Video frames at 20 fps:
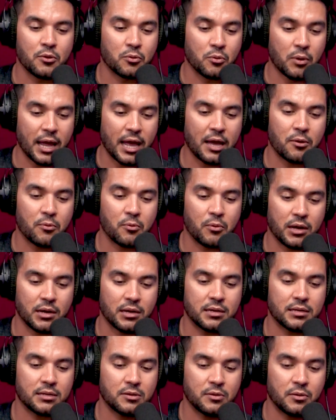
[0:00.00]
Grant
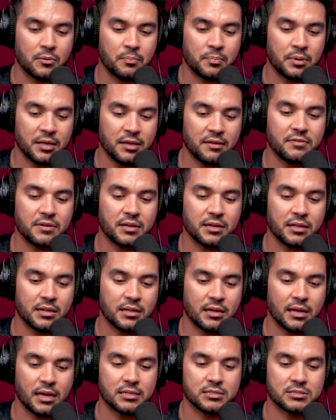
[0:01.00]
wanted to pivot
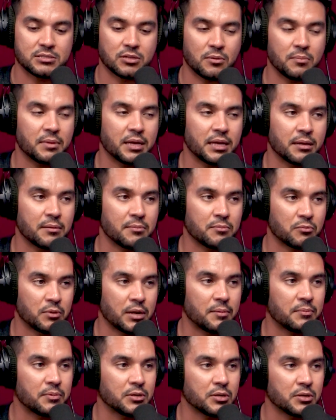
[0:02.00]
and start making
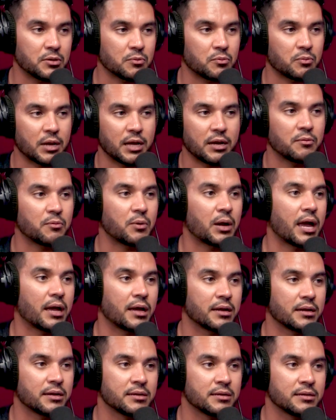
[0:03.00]
revenue right
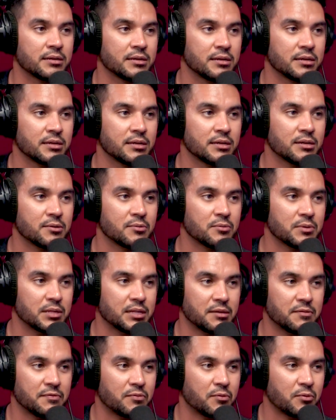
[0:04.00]
away. Hmm.
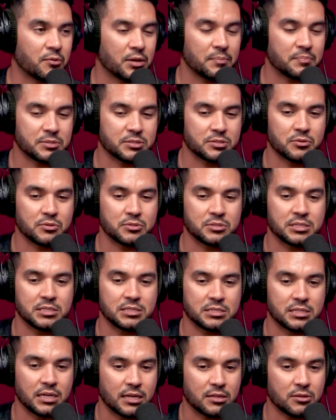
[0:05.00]
We did four episodes.
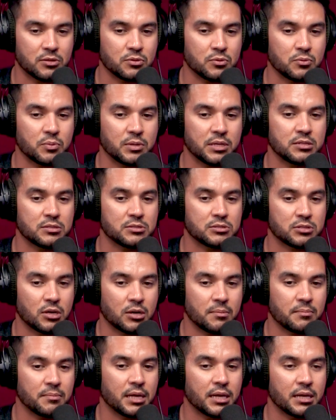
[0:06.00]
He's like, dude, we need to
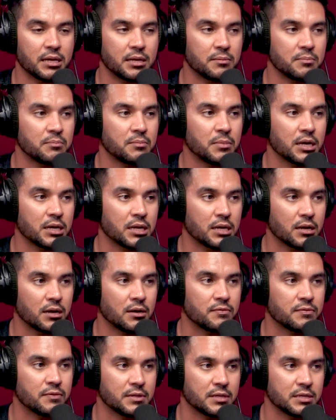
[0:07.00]
start making money
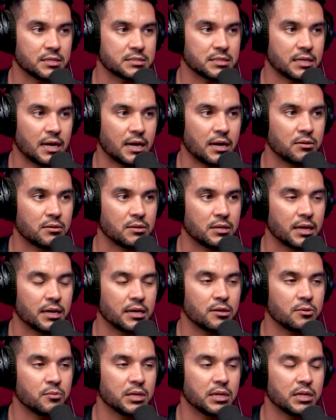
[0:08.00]
off of this now.
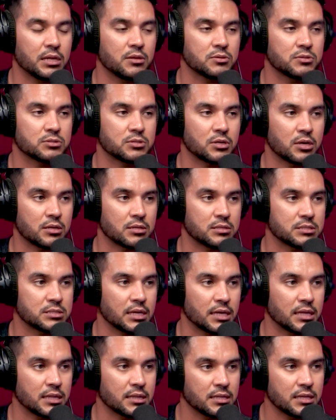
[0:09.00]
Like, we need to start
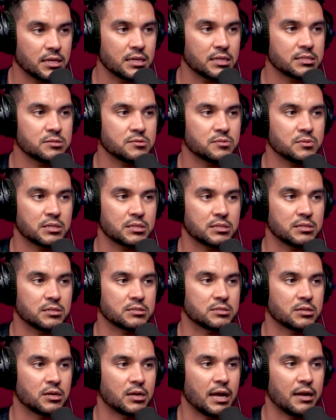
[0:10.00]
saying this. We need
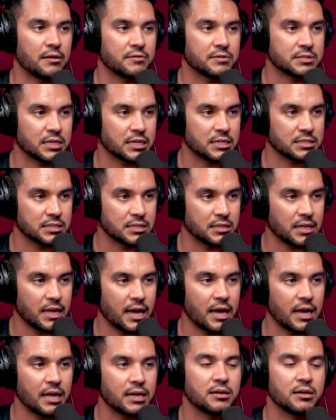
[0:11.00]
to start advertising
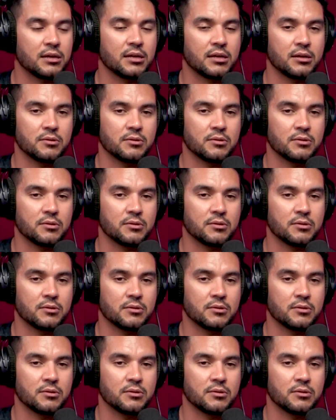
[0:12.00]
that.